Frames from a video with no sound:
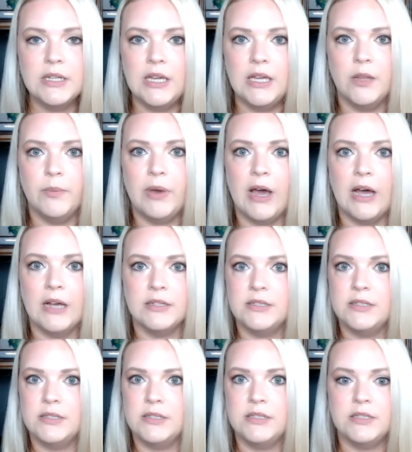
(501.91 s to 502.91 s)
in the
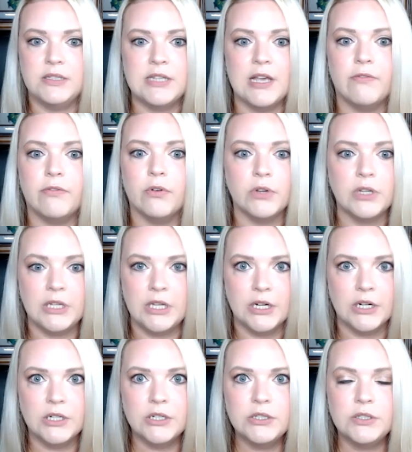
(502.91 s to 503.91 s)
past several
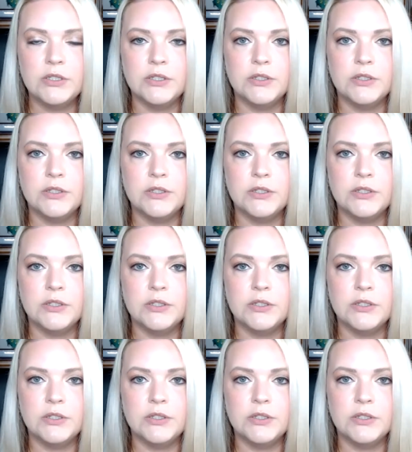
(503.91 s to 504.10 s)
years.